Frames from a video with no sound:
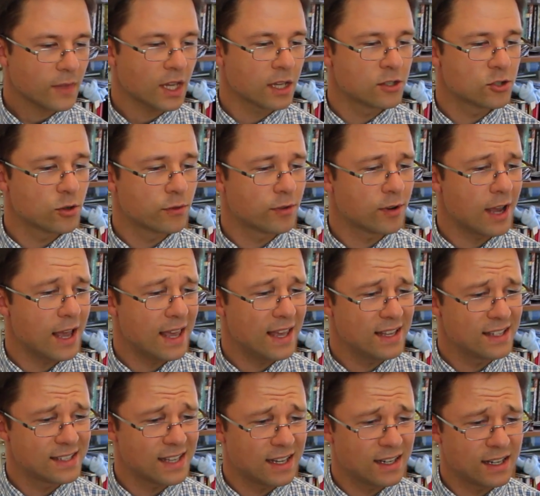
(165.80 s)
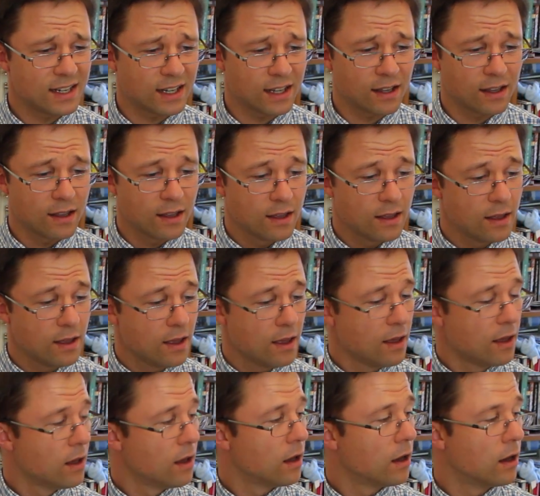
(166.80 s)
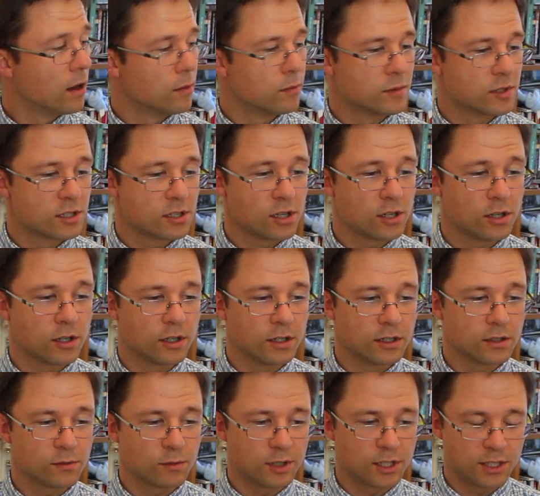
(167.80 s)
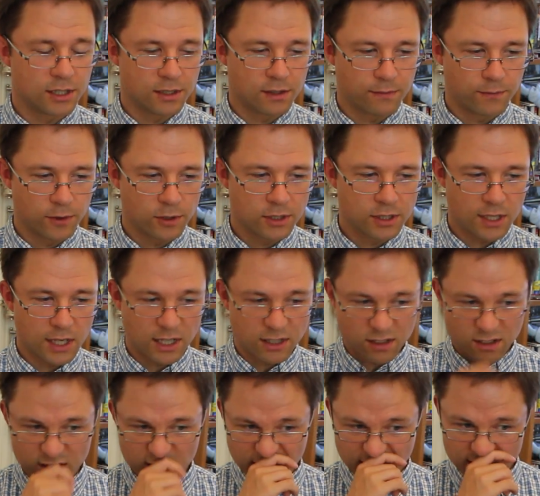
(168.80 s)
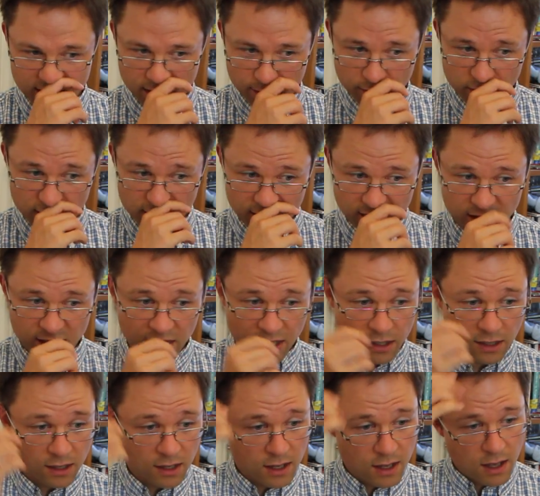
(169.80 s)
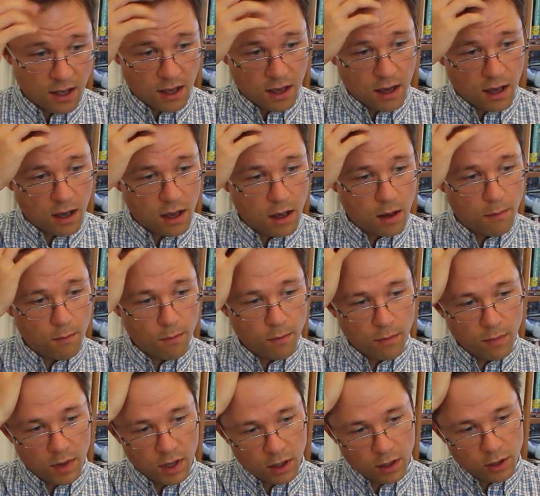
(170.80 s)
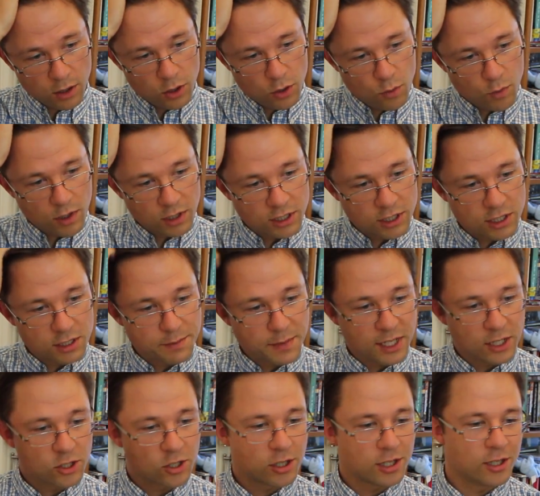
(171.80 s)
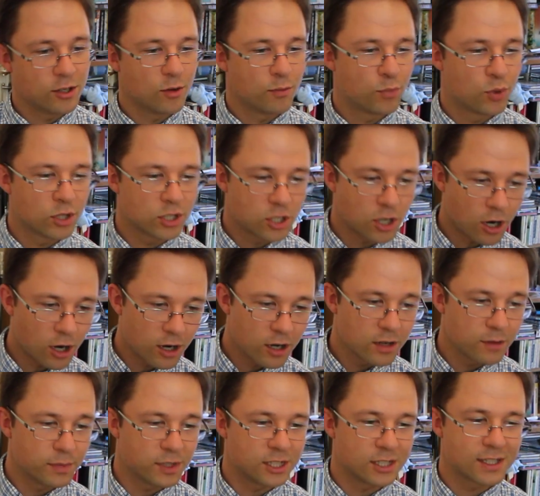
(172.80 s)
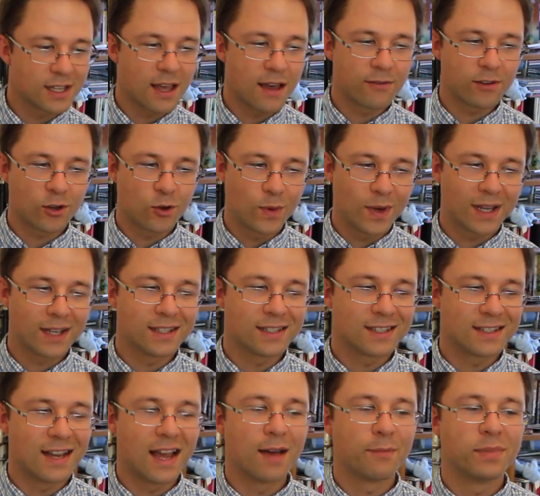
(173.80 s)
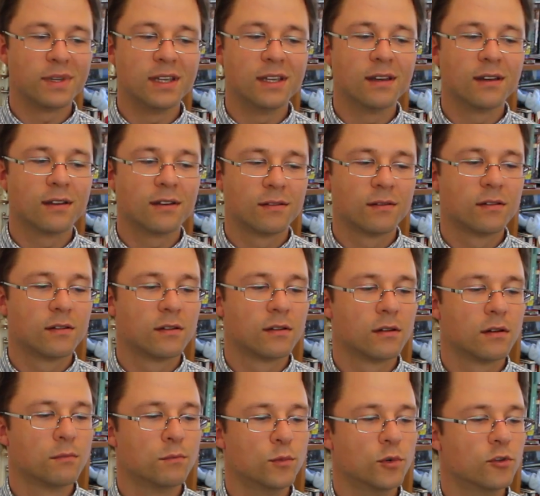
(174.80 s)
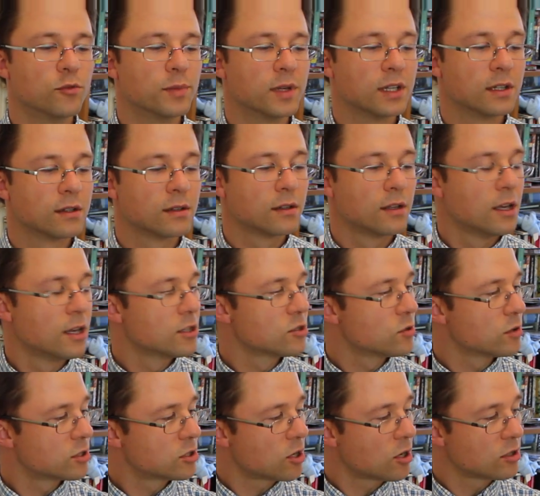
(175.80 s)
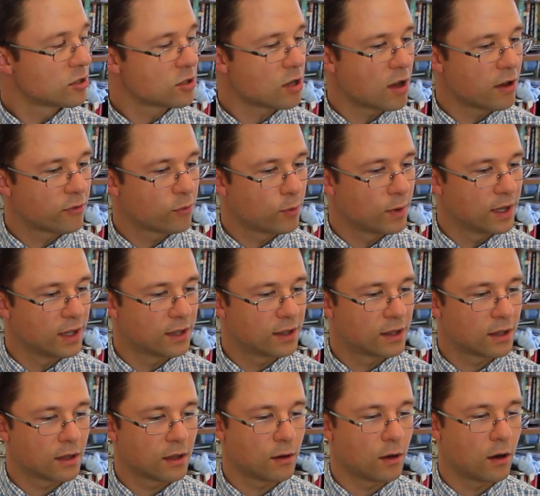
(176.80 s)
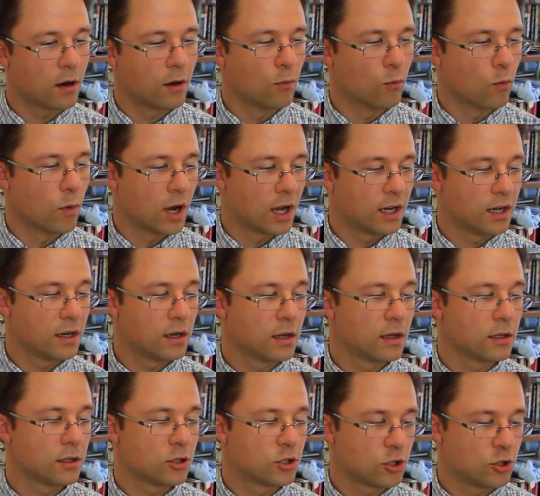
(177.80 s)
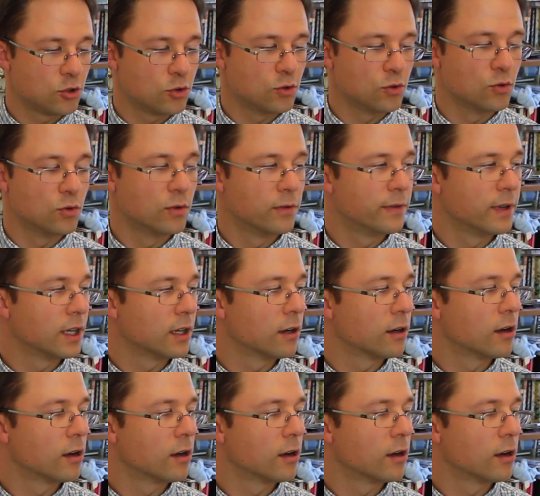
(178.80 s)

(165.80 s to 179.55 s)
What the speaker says: So for ascending slurs, which is the first exercise, number 6 here, you want to just make sure that you don't push hard, but just have a quick and snappy movement. So it starts off with a 1-2 finger